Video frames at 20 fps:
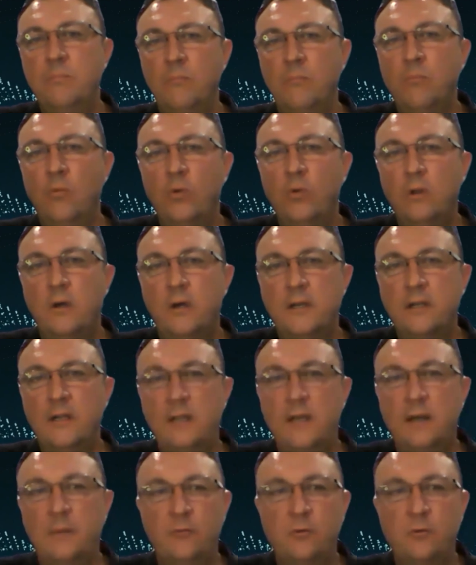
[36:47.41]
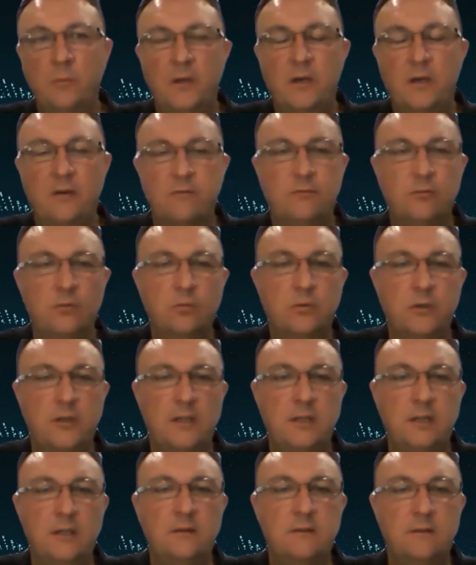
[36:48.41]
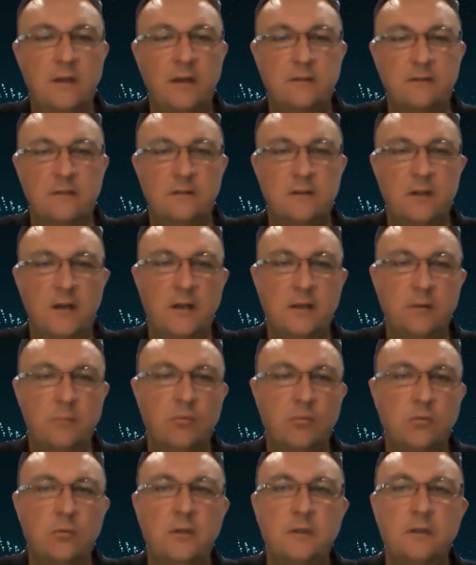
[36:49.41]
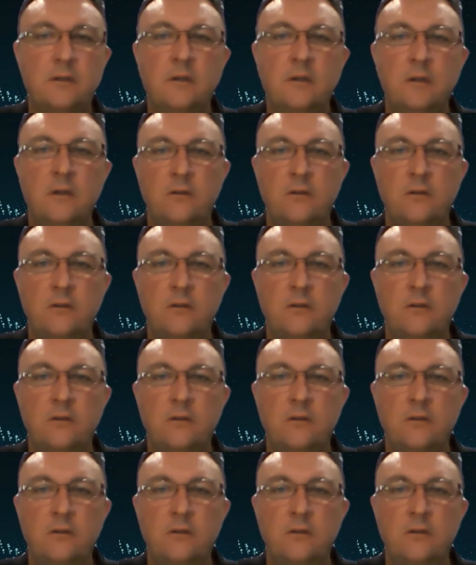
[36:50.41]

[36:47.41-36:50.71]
more likely up to about 40 as a starting point